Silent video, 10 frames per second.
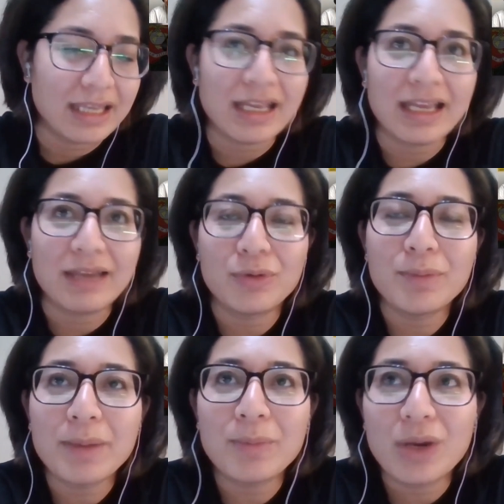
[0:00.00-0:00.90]
And I
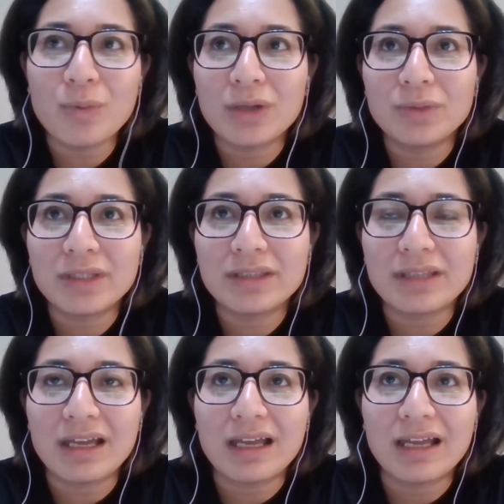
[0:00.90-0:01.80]
remember I went with
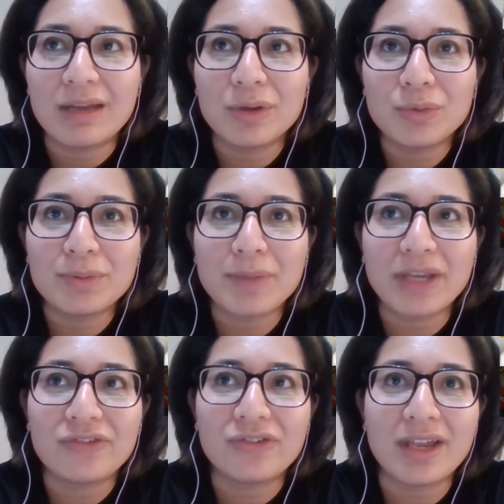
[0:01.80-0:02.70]

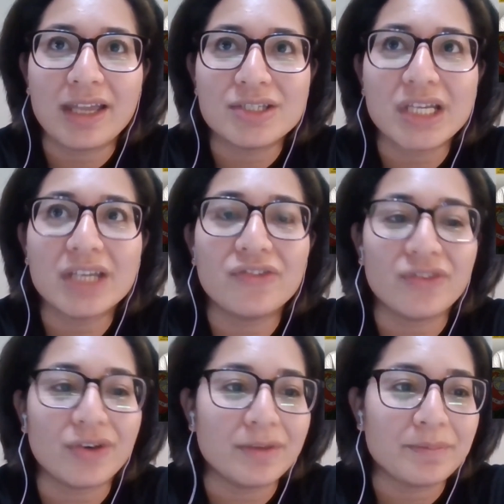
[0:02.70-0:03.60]
my friend
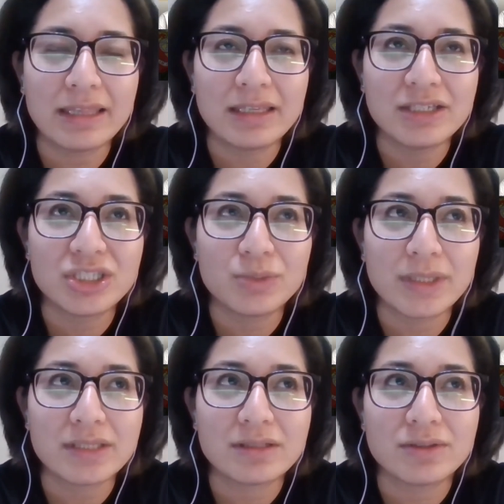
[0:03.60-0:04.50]
Jennifer. I think
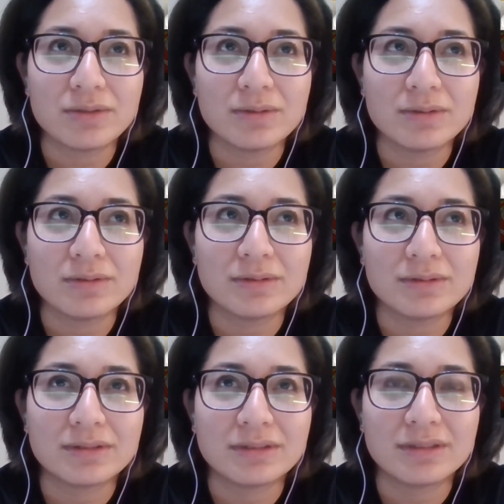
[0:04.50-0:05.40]
she went
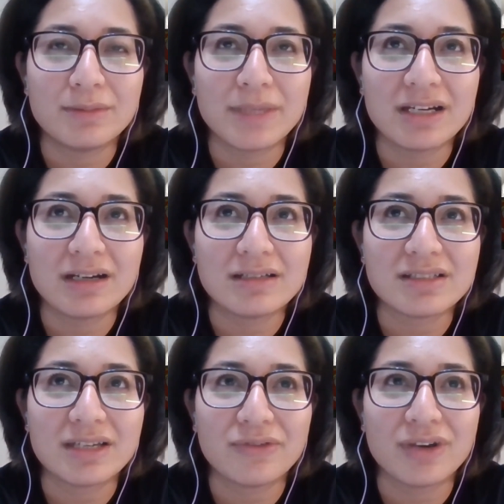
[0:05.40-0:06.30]
to, oh my
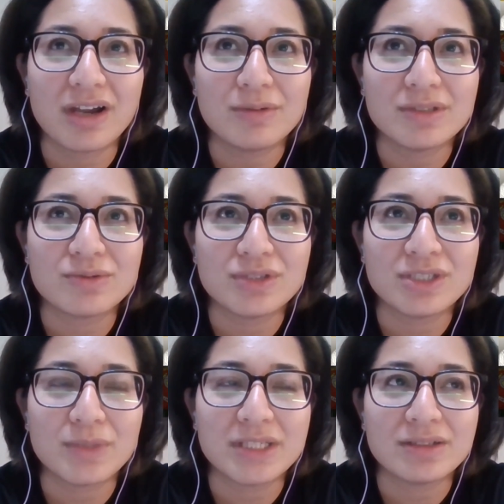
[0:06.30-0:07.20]
gosh, I forgot what
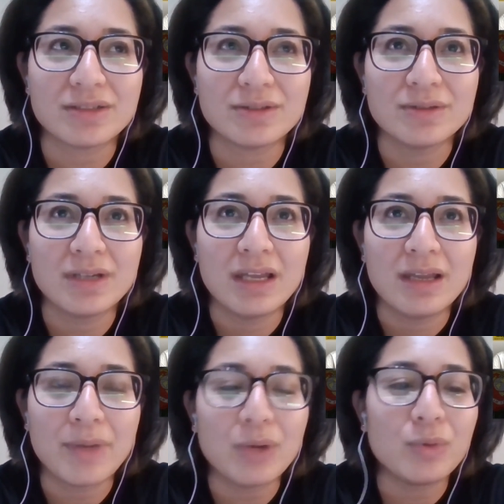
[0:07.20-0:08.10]
school she went to.
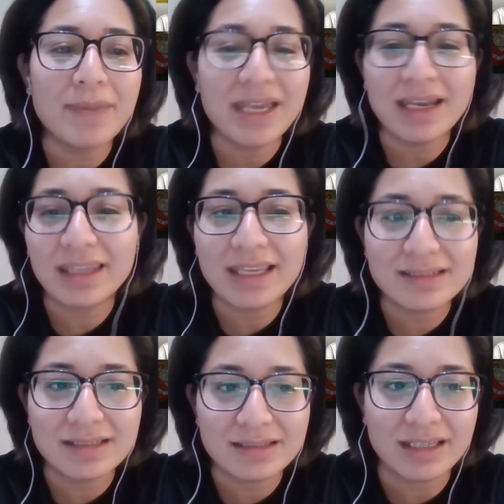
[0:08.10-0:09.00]
But we met at
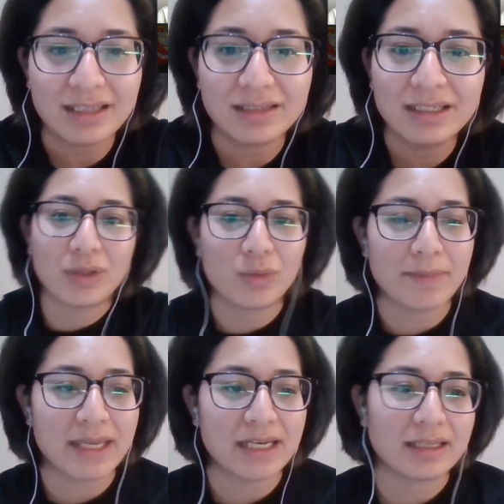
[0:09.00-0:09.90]
KCC.
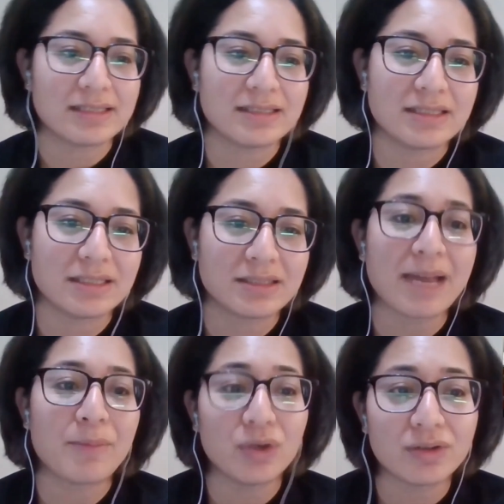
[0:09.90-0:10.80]
We met at KCC,
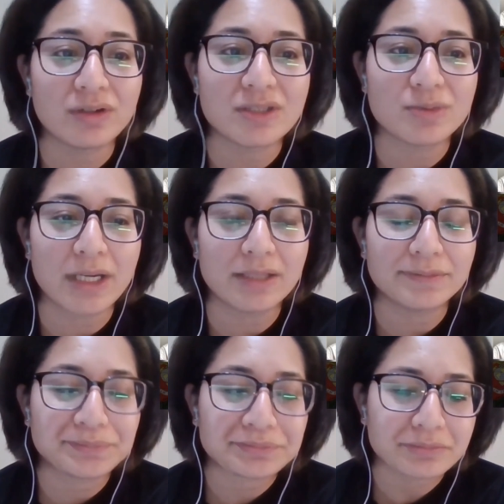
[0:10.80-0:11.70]
Samoan girl as
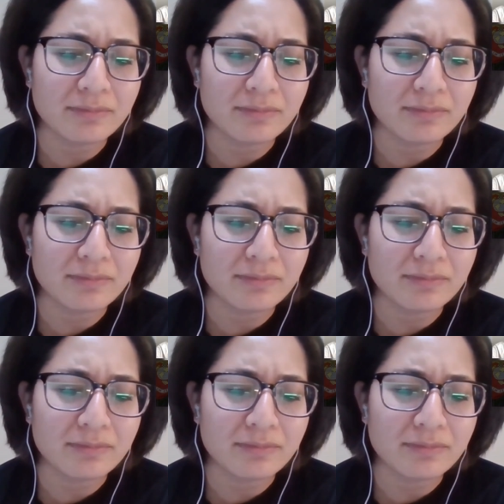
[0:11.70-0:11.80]
well.